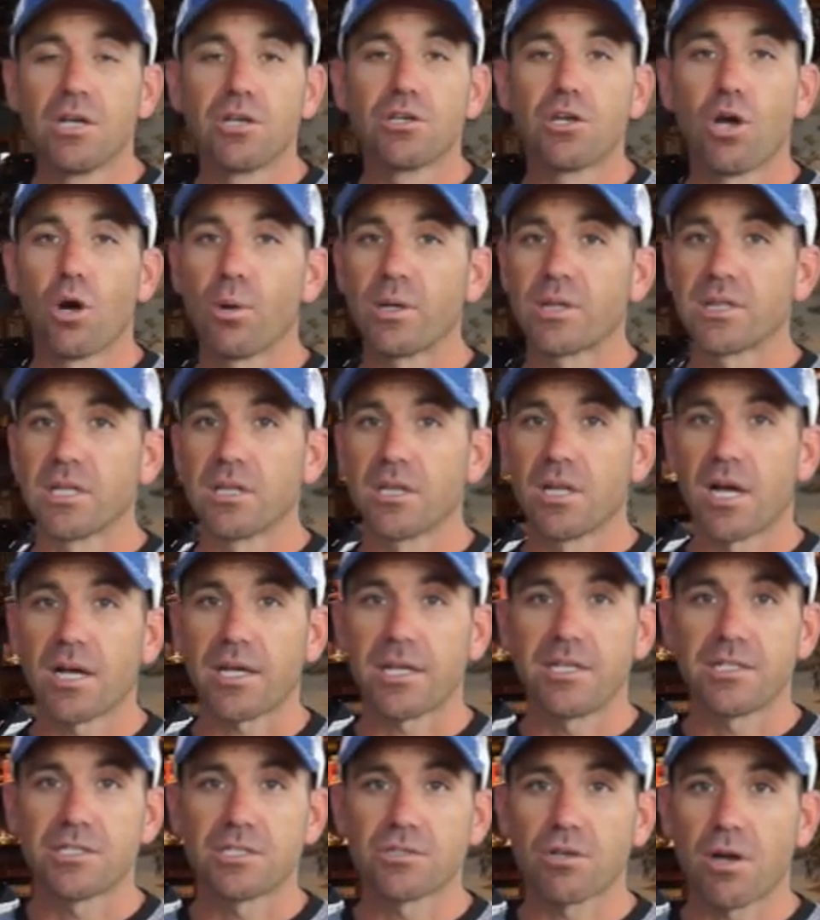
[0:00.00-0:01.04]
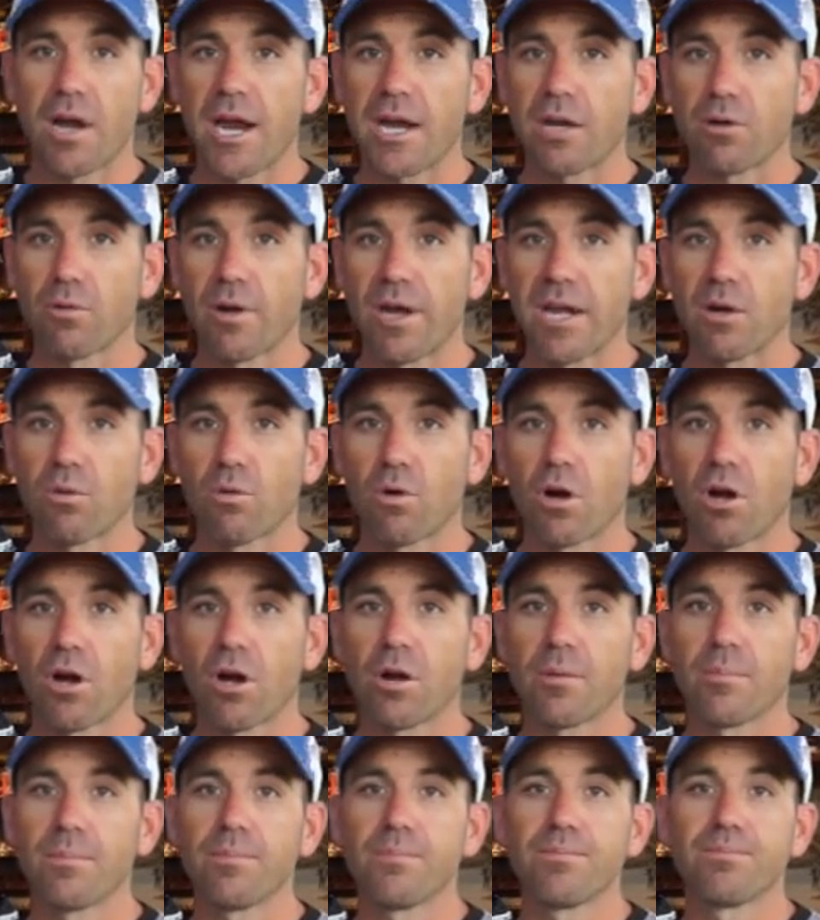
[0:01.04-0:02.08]
go with the Lucky Strike
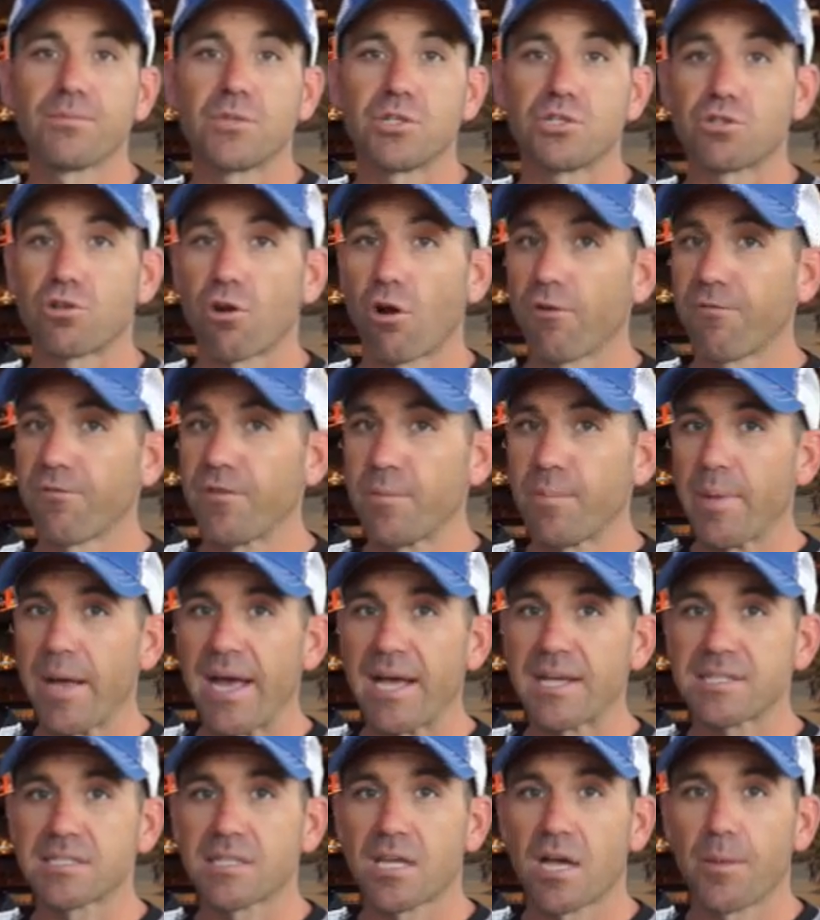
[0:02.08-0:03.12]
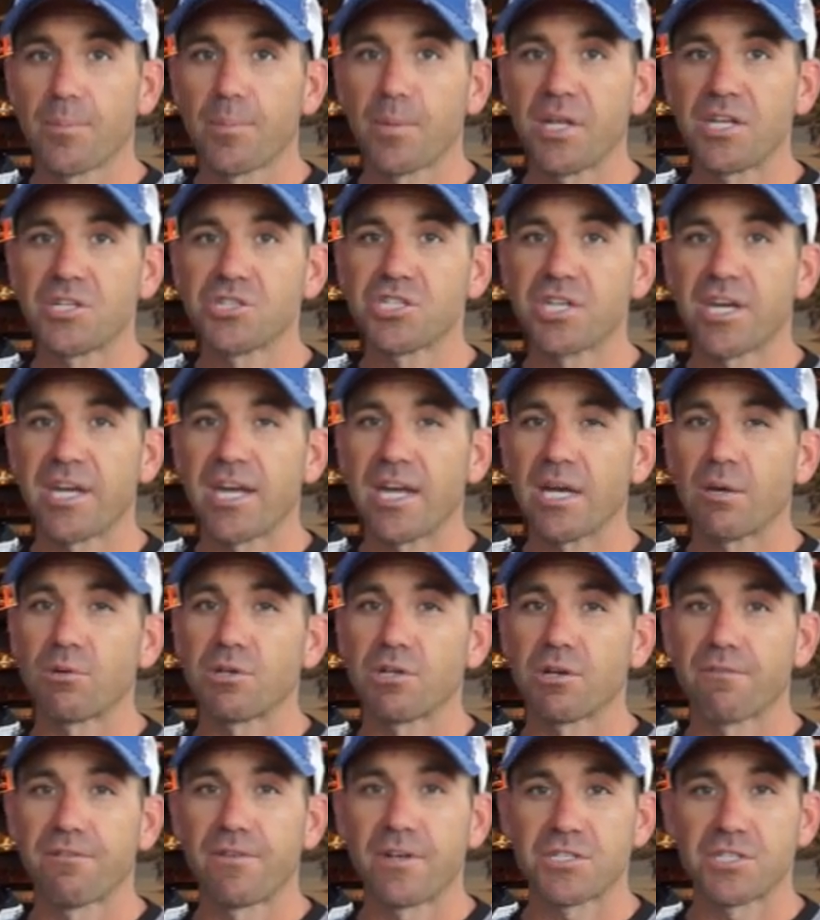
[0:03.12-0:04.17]
ringworm, the Trophy Bass Company jig. When
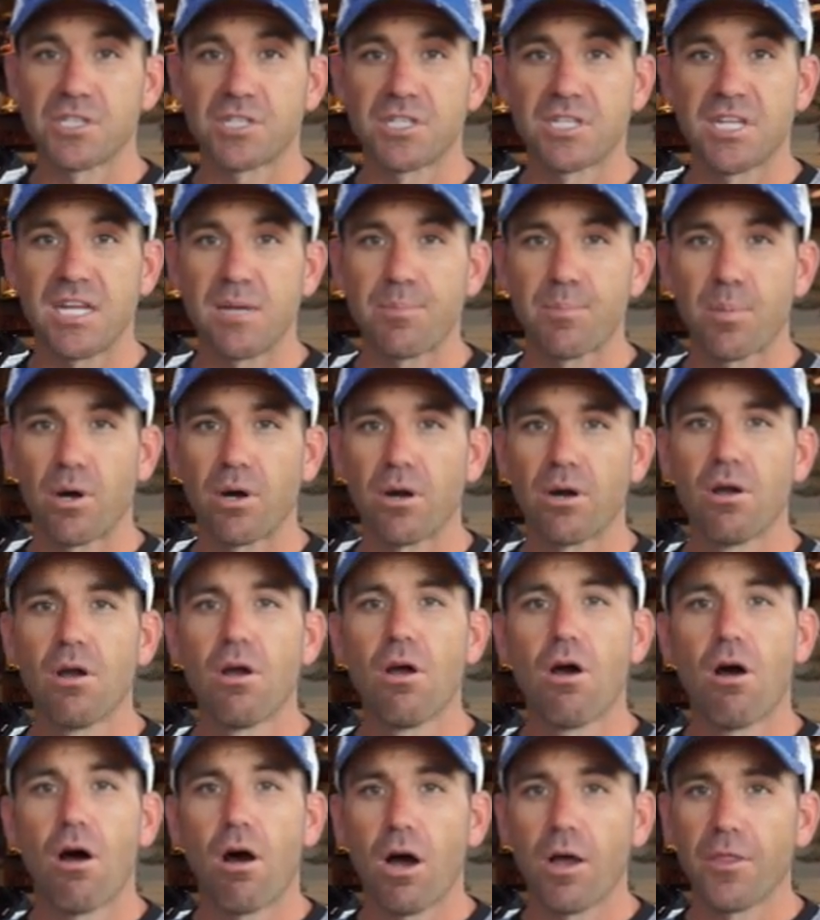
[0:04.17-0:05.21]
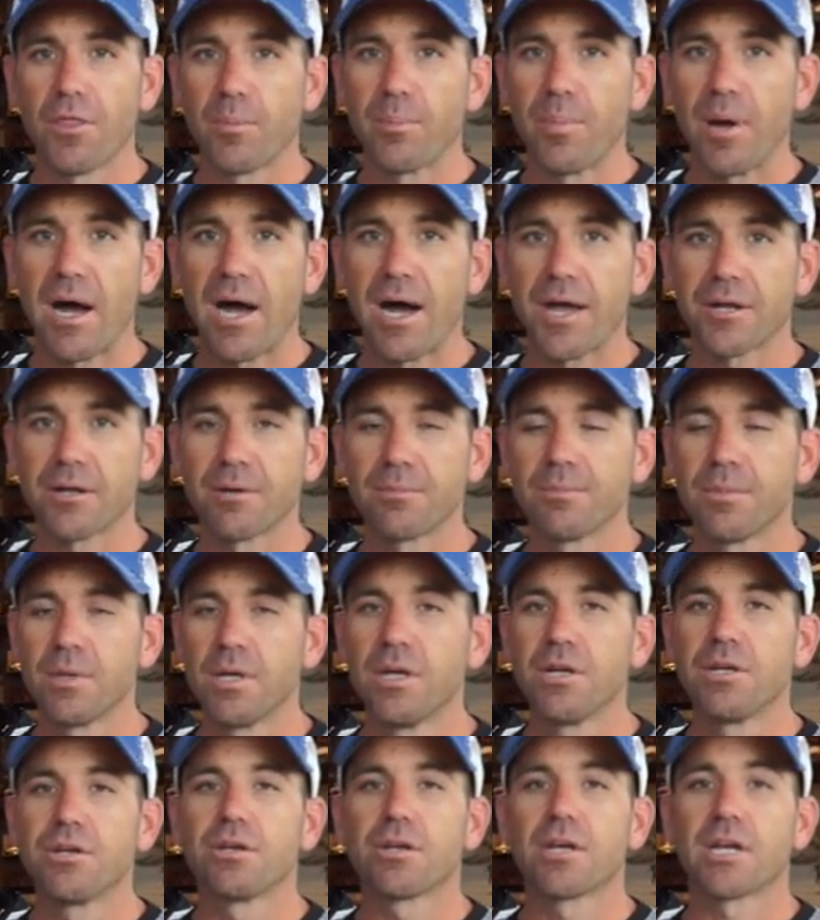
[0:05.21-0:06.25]
you're fishing deeper on the bottom,
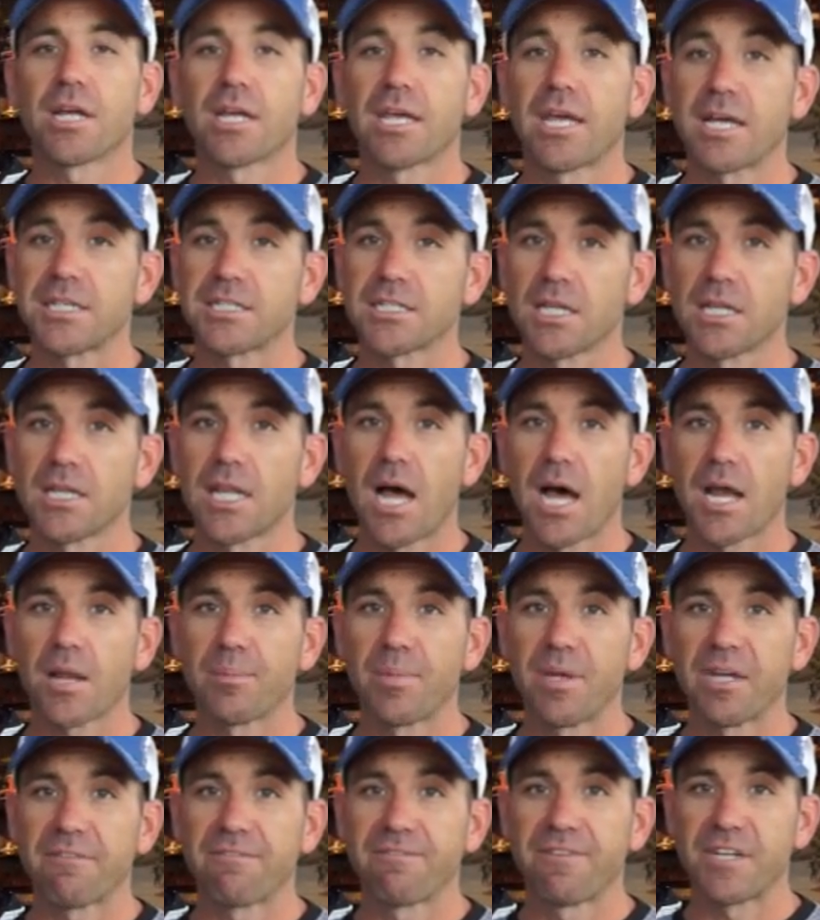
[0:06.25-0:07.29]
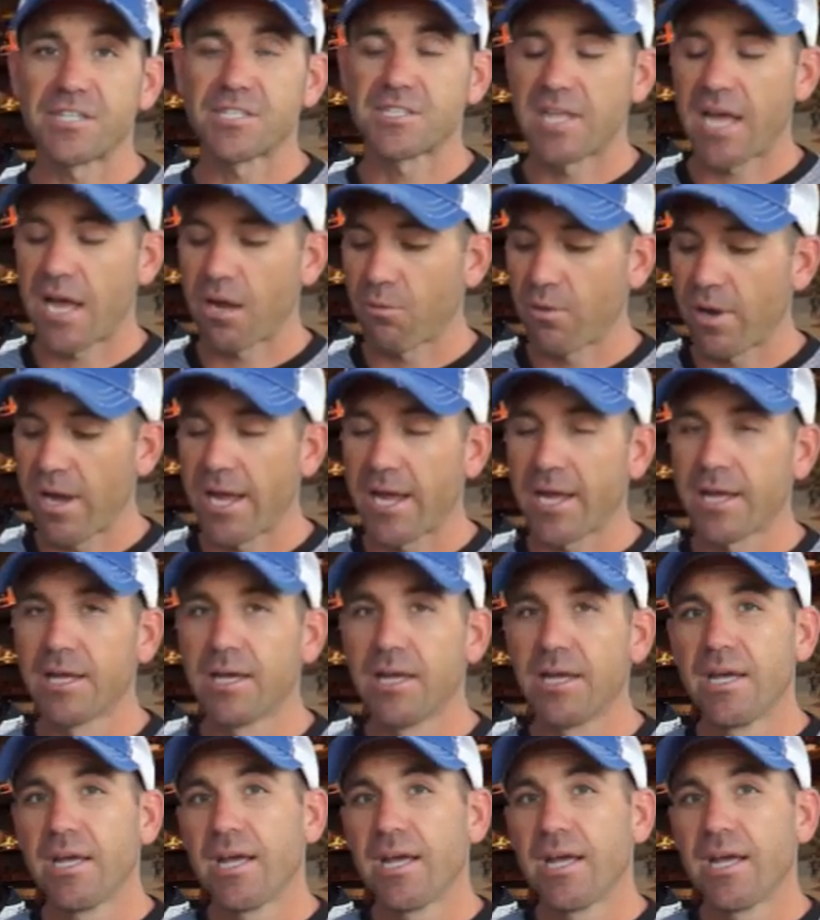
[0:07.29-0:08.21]
you're going to catch a lot of big fish that way.